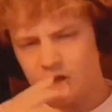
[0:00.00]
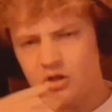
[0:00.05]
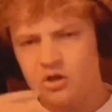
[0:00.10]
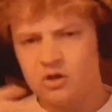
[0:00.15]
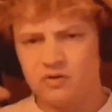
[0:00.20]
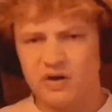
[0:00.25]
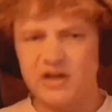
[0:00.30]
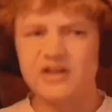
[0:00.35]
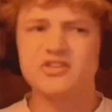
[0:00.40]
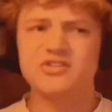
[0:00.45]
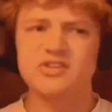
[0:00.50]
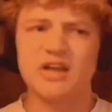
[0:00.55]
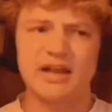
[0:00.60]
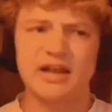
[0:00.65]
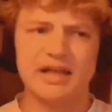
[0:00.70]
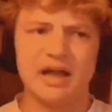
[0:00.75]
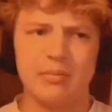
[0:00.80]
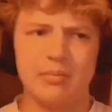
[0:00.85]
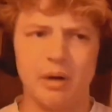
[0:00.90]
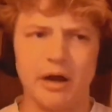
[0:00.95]
of
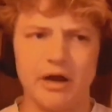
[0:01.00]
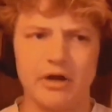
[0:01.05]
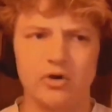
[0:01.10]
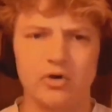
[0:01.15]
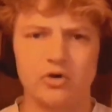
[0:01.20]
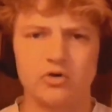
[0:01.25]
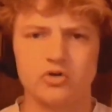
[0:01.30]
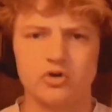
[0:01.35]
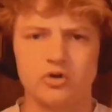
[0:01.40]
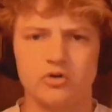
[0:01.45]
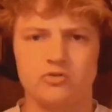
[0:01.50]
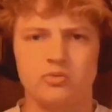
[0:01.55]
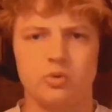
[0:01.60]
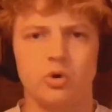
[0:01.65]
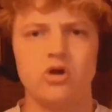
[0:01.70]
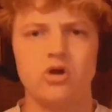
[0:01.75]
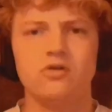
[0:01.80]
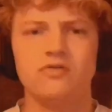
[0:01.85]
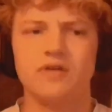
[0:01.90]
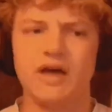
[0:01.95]
understanding how microcontrollers
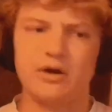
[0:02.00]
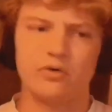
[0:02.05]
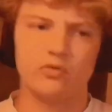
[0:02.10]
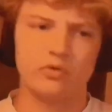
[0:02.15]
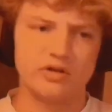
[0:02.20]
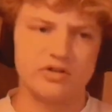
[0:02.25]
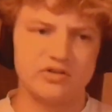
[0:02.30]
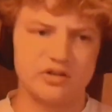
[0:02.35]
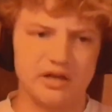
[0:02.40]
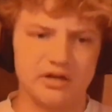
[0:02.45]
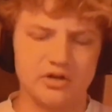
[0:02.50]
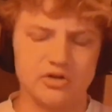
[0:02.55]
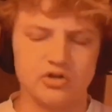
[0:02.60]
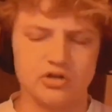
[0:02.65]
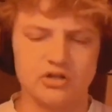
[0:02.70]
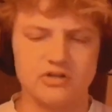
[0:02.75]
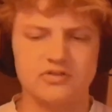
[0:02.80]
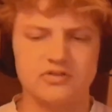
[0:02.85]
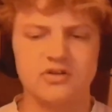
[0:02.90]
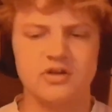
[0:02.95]
work, of how to read data
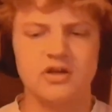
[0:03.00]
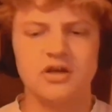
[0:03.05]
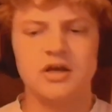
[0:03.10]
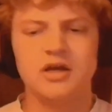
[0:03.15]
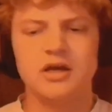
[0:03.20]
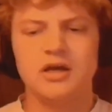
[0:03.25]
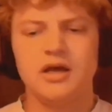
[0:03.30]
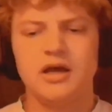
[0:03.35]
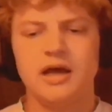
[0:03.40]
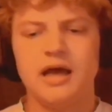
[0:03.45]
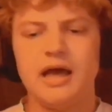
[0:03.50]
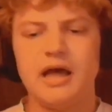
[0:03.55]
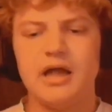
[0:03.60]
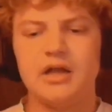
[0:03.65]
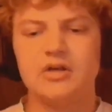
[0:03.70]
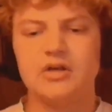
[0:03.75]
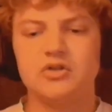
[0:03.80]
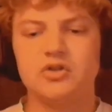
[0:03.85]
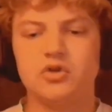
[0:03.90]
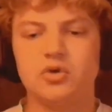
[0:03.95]
sheets,
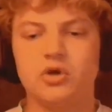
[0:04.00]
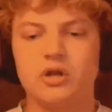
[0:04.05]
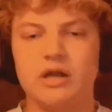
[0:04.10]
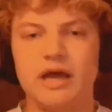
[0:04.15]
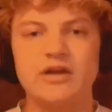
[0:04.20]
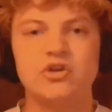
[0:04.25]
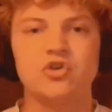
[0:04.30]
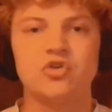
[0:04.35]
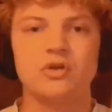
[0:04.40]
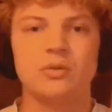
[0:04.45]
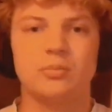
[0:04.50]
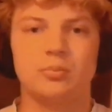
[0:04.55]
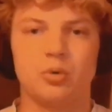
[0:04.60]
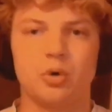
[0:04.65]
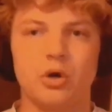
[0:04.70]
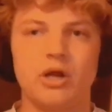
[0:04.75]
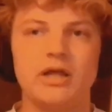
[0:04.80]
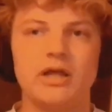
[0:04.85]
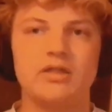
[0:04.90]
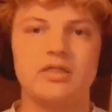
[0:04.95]
and you can actually
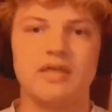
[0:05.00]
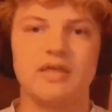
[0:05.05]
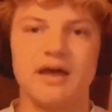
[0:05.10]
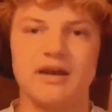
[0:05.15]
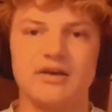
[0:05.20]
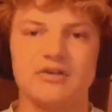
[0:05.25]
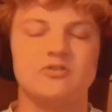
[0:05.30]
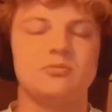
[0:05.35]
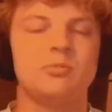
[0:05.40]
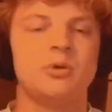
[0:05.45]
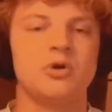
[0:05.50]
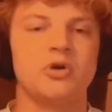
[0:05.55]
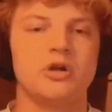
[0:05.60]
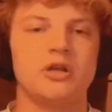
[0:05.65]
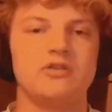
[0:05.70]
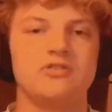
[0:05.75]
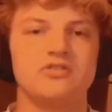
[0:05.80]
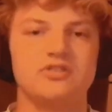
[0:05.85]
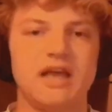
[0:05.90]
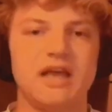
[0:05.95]
bring that
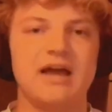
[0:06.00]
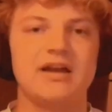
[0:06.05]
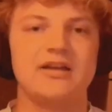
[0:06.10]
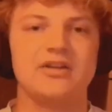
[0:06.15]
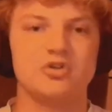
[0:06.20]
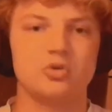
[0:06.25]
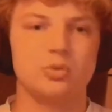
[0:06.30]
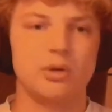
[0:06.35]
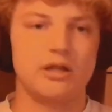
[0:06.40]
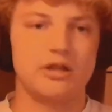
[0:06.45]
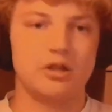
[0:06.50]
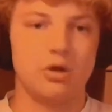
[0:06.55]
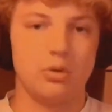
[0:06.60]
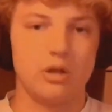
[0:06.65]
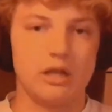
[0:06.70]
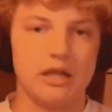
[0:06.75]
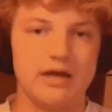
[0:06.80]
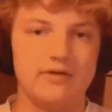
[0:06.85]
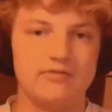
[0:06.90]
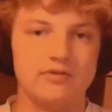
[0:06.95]
experience down into a lower
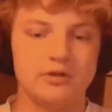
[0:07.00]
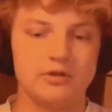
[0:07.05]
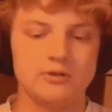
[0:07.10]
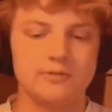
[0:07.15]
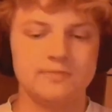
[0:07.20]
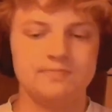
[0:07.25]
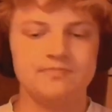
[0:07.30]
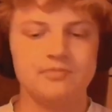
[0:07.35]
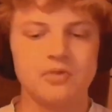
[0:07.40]
level